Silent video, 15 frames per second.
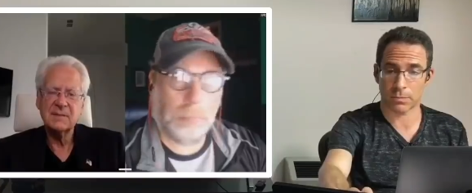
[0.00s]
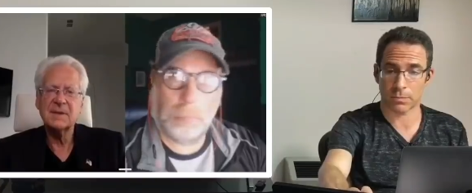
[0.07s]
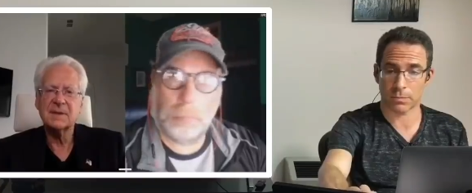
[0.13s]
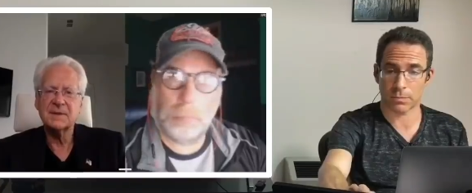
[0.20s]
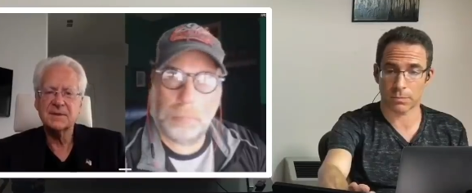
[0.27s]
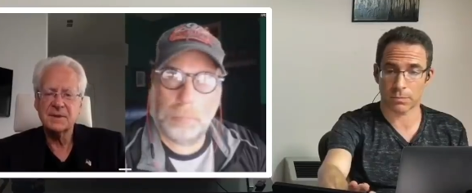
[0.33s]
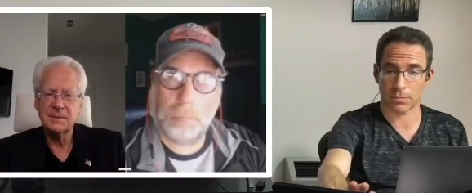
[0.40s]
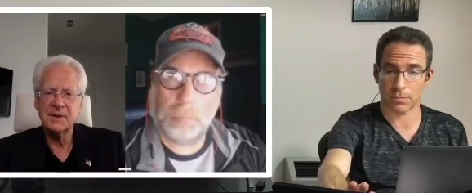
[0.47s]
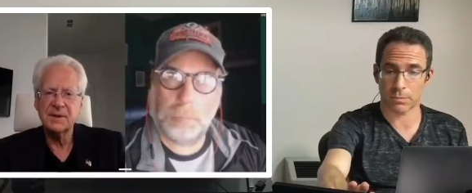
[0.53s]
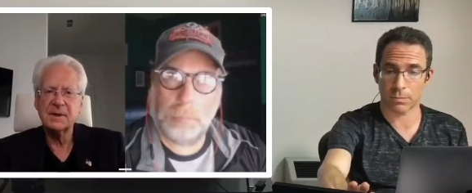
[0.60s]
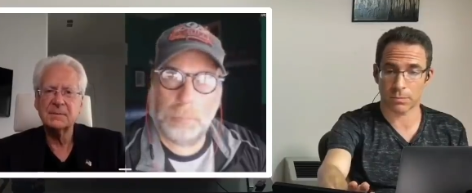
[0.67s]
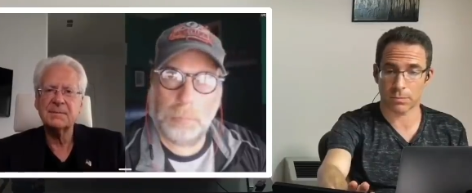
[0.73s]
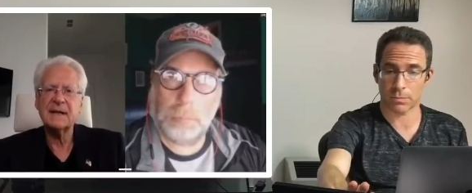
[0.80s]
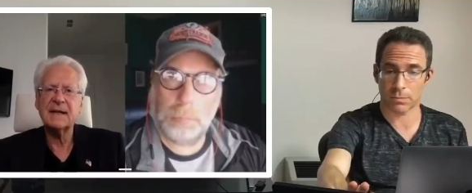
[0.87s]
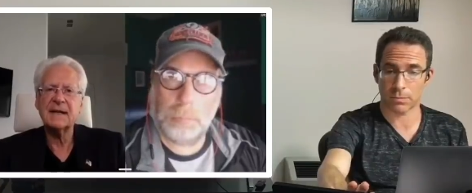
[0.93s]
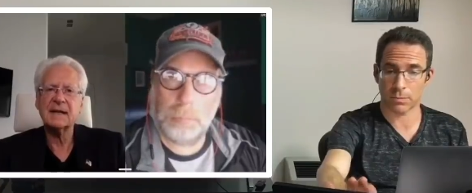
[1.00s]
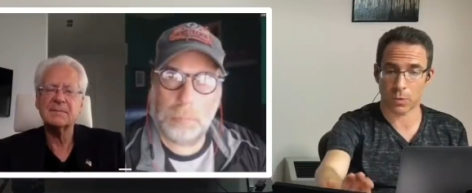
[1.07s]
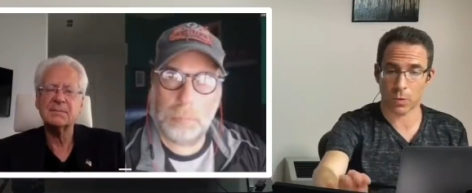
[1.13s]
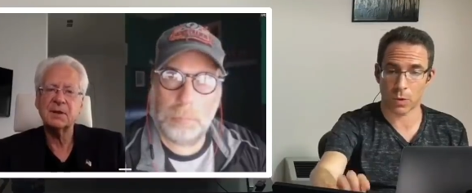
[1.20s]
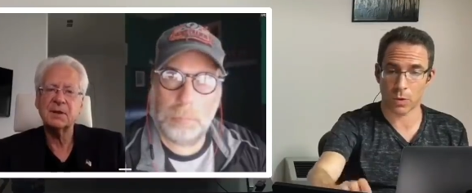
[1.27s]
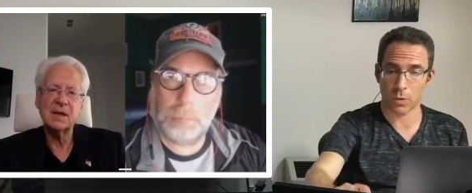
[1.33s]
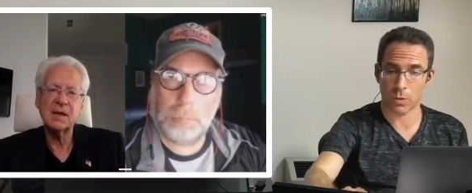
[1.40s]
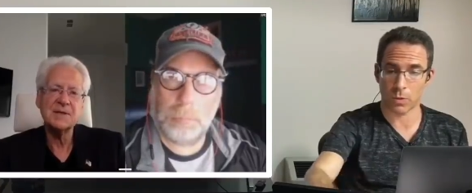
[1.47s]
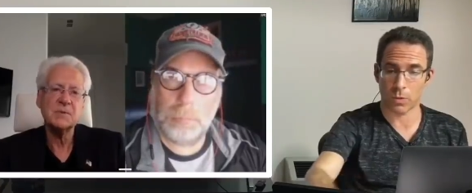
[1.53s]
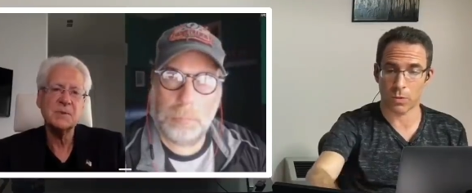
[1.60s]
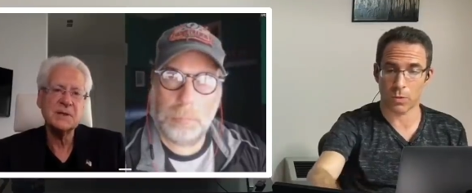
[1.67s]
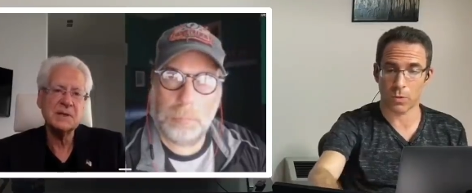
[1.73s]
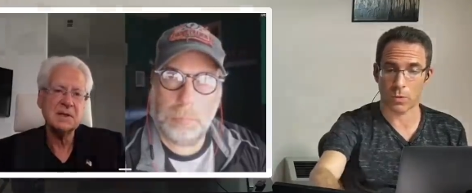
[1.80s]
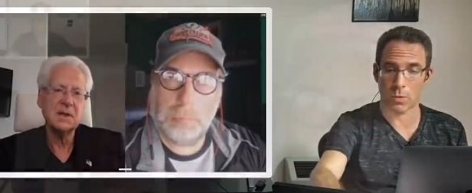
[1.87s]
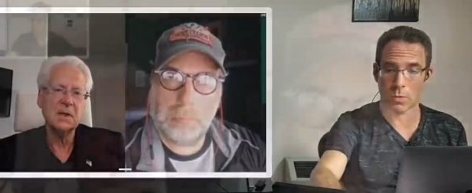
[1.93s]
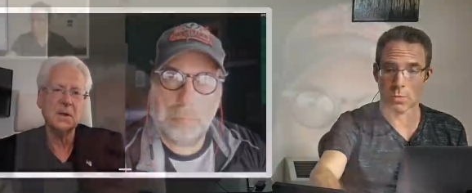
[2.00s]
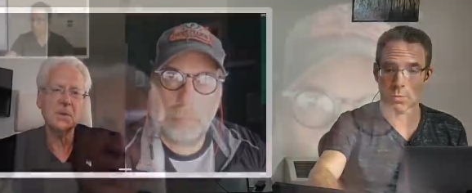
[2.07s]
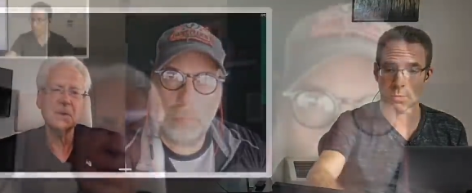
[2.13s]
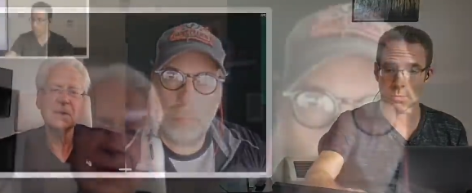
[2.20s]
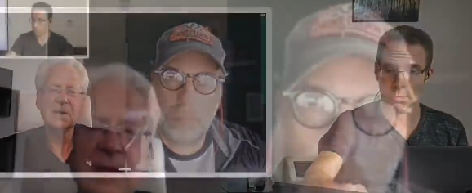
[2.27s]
Speaker 1: them back. Plus, we know the